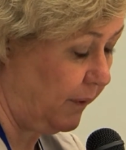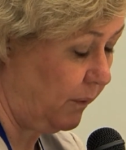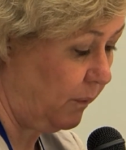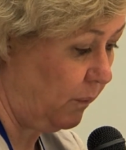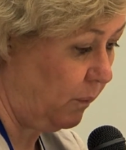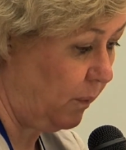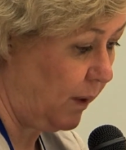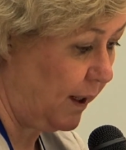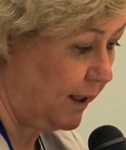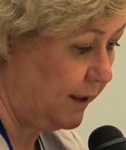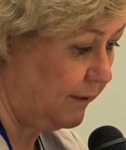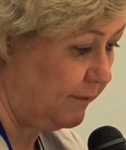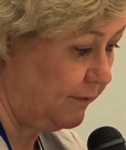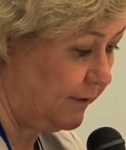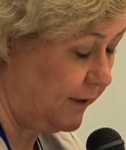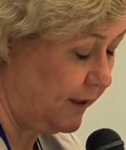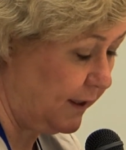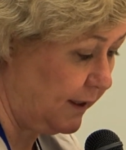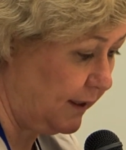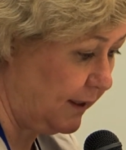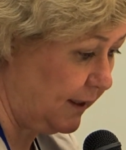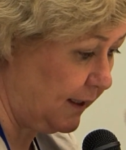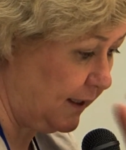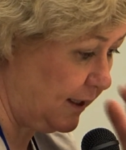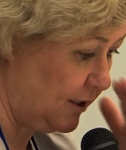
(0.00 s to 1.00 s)
One of
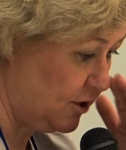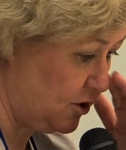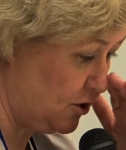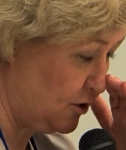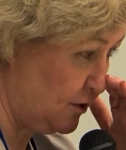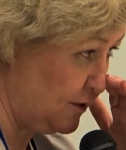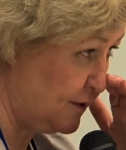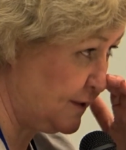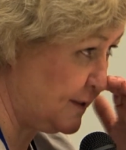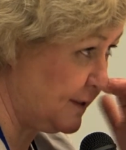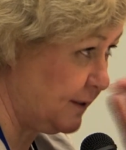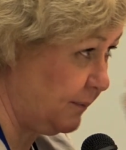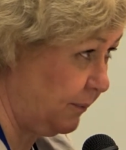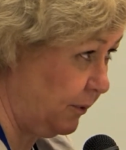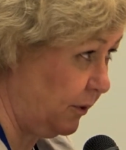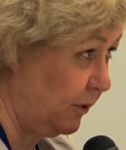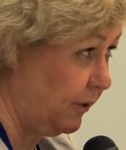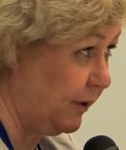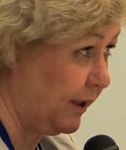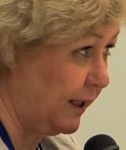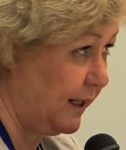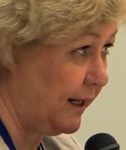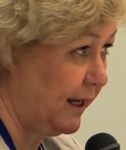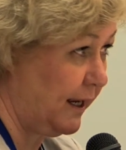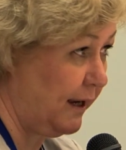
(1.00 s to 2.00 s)
the issues that we're
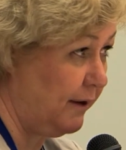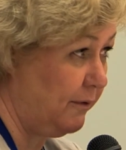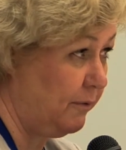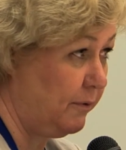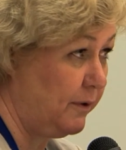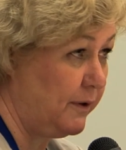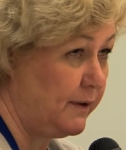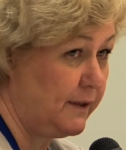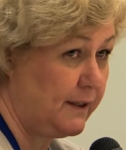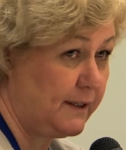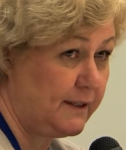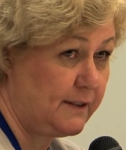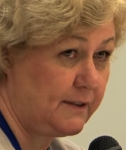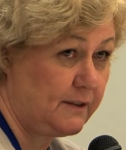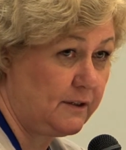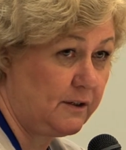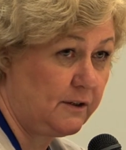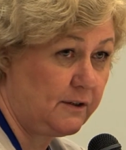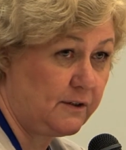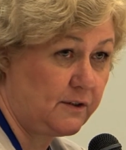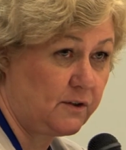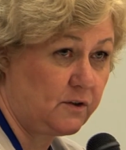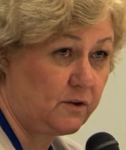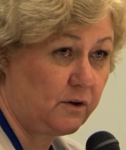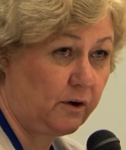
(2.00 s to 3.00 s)
all going to have with these
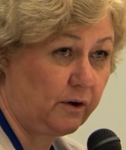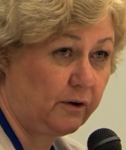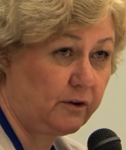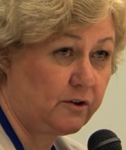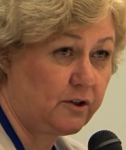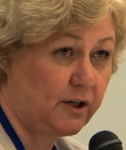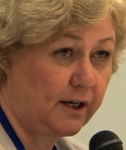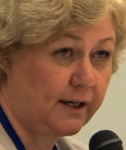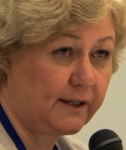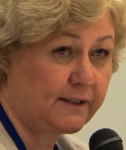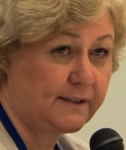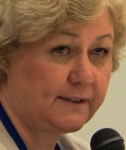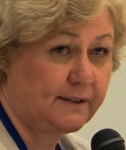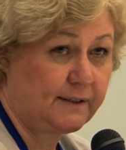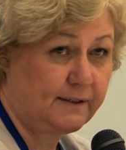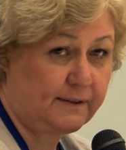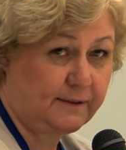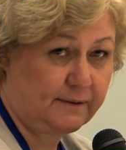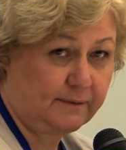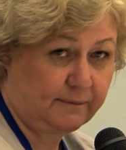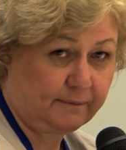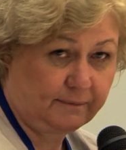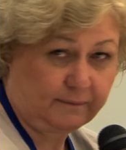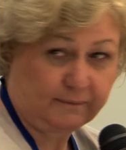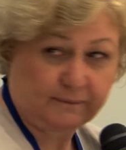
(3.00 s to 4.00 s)
new strong drugs
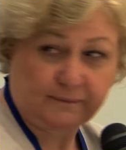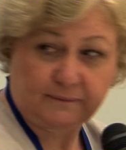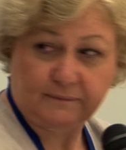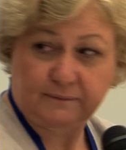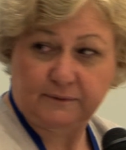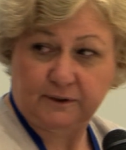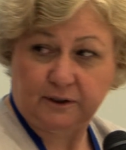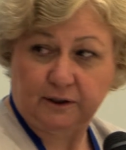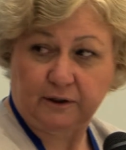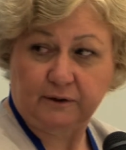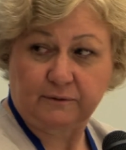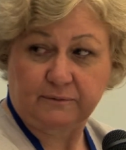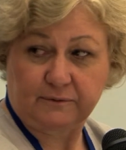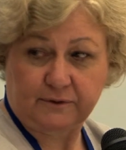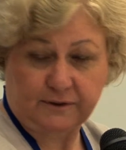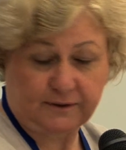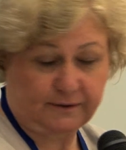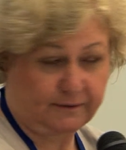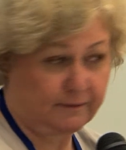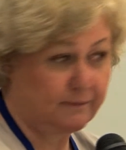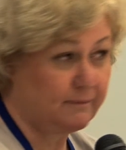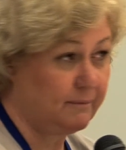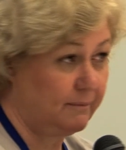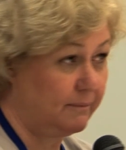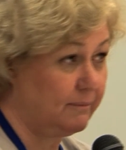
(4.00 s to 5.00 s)
is, you know,
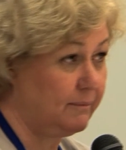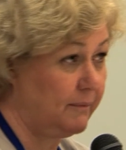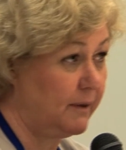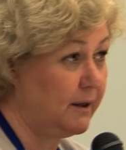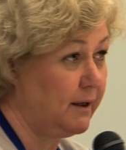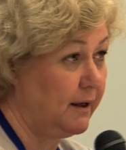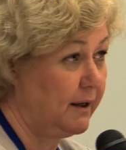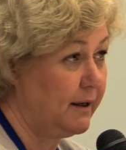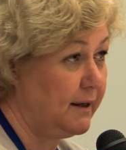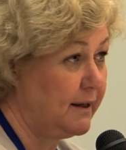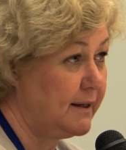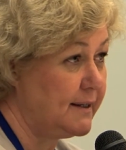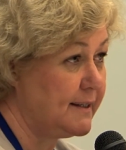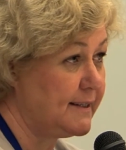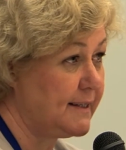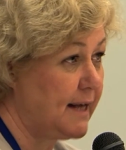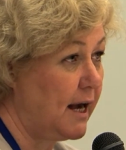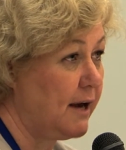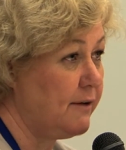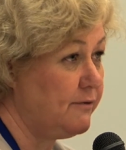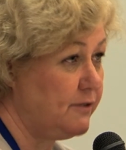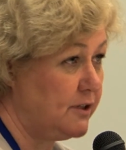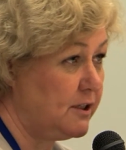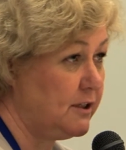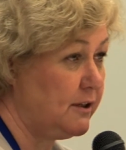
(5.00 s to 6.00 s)
just
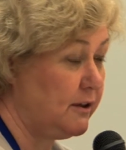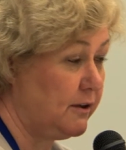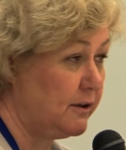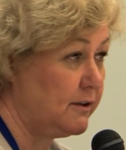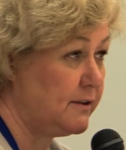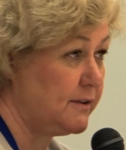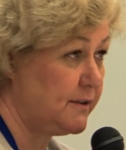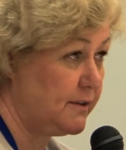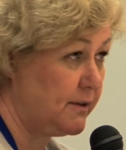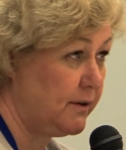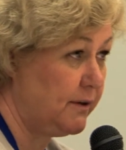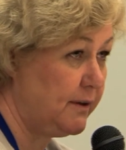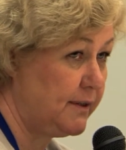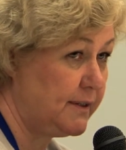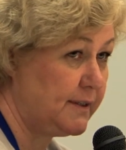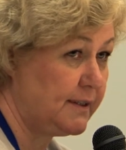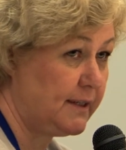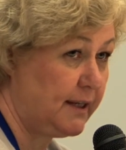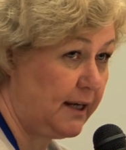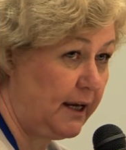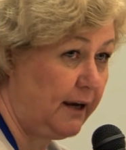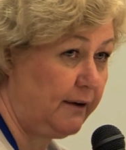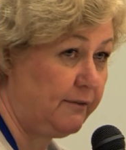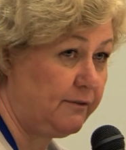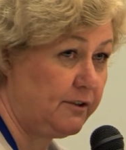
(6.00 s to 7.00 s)
safety concerns
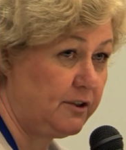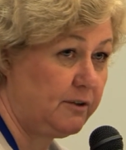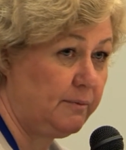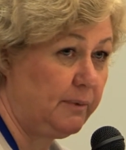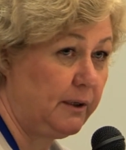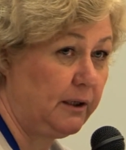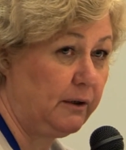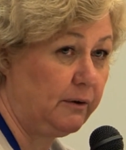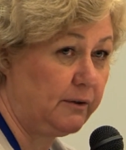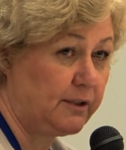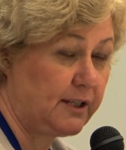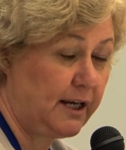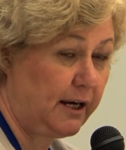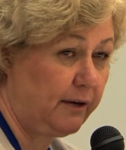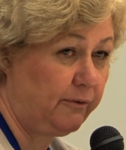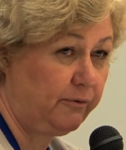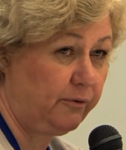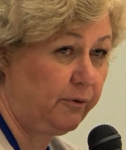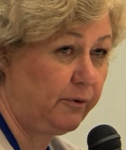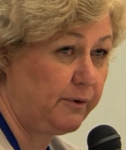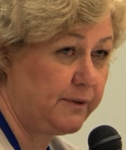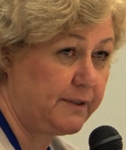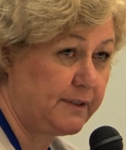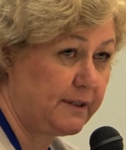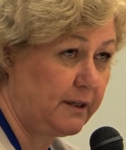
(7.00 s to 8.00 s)
that have to be looked out
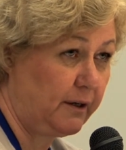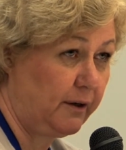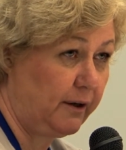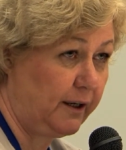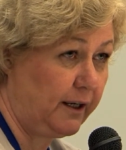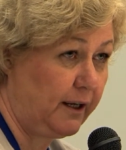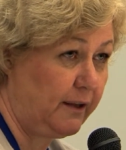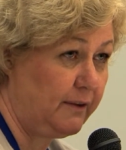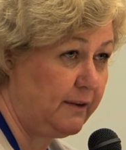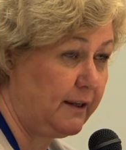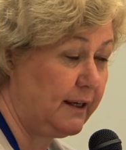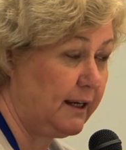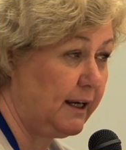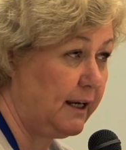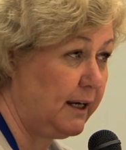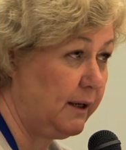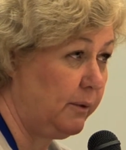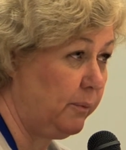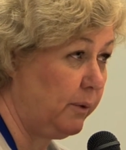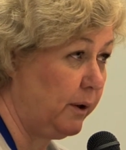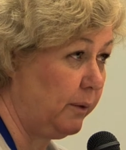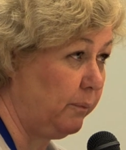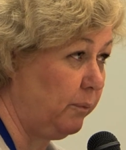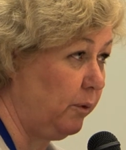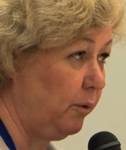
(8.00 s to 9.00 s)
for. So I don't think
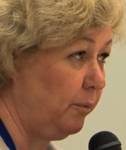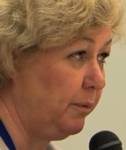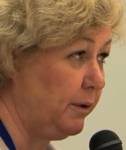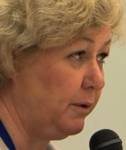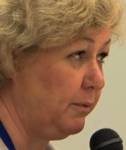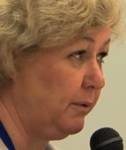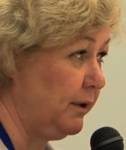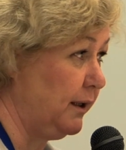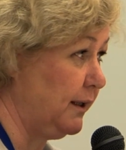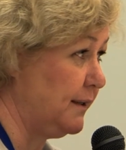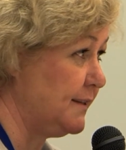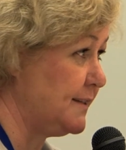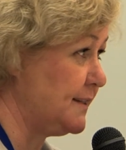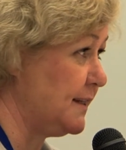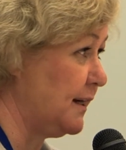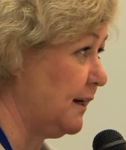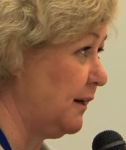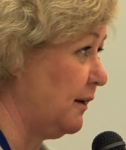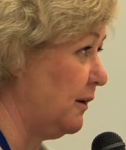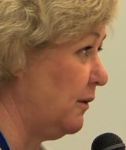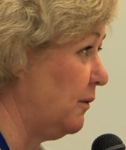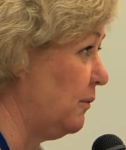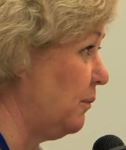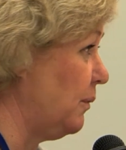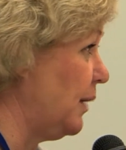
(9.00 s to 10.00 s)
anyone will be really
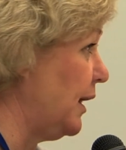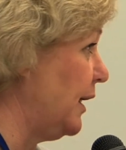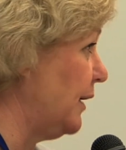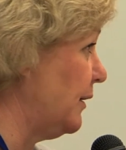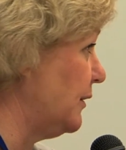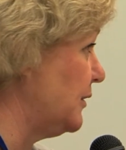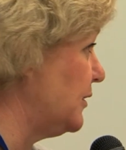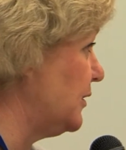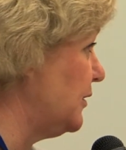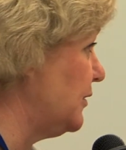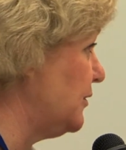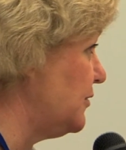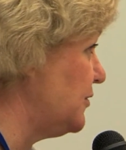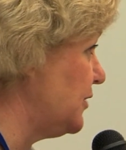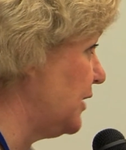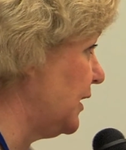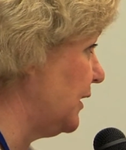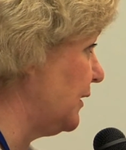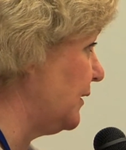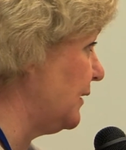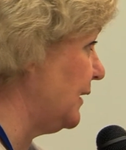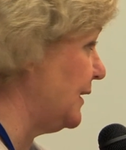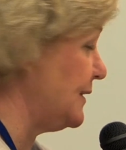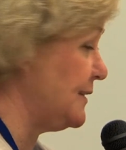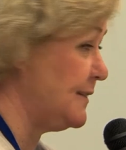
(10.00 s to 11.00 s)
saying, oh, wow, new
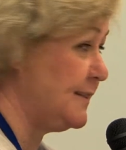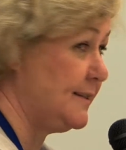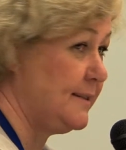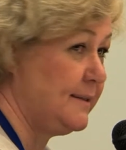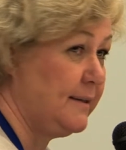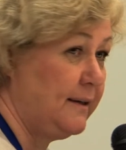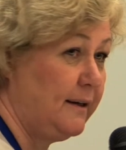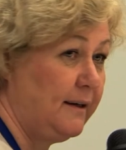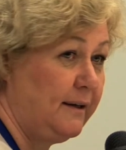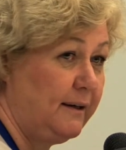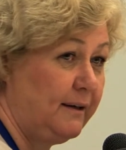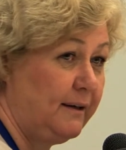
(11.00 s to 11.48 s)
drug, let's